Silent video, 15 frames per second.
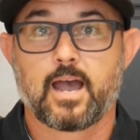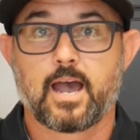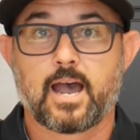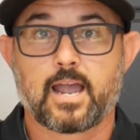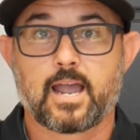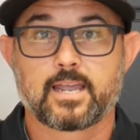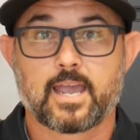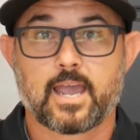
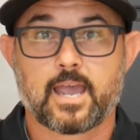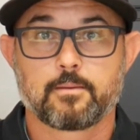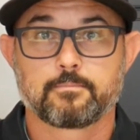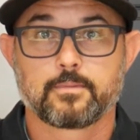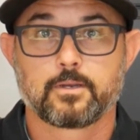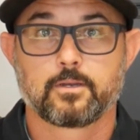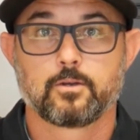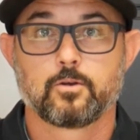I
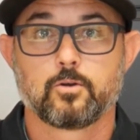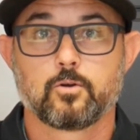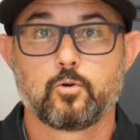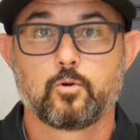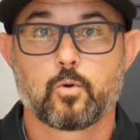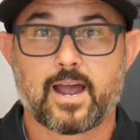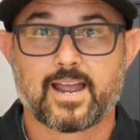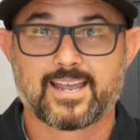am
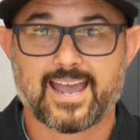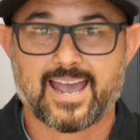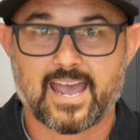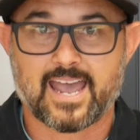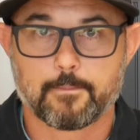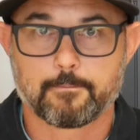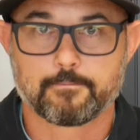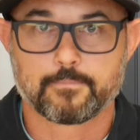who I
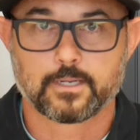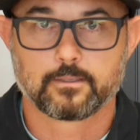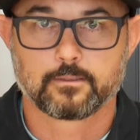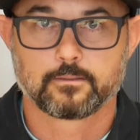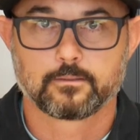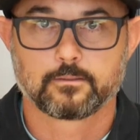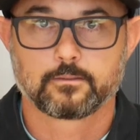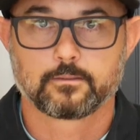am.
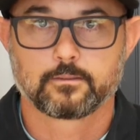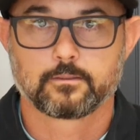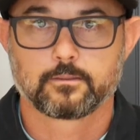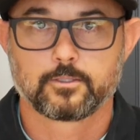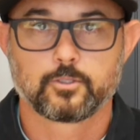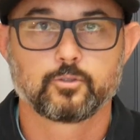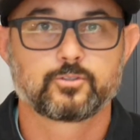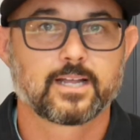
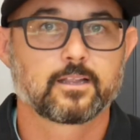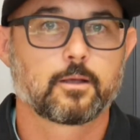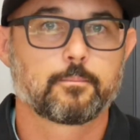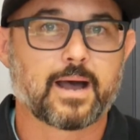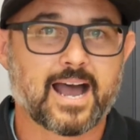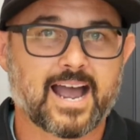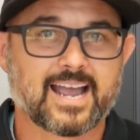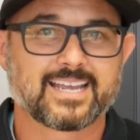You tell
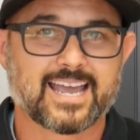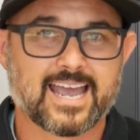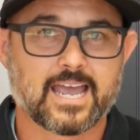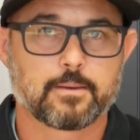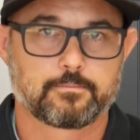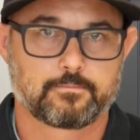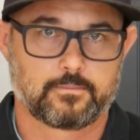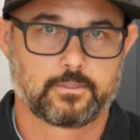him, I
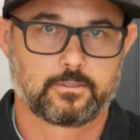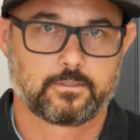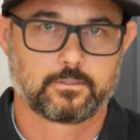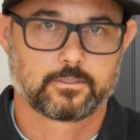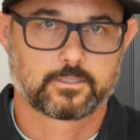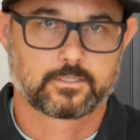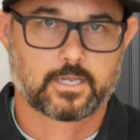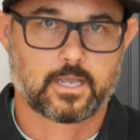am
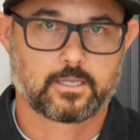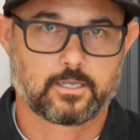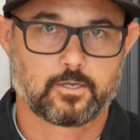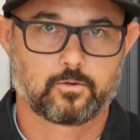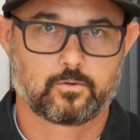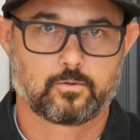sent you.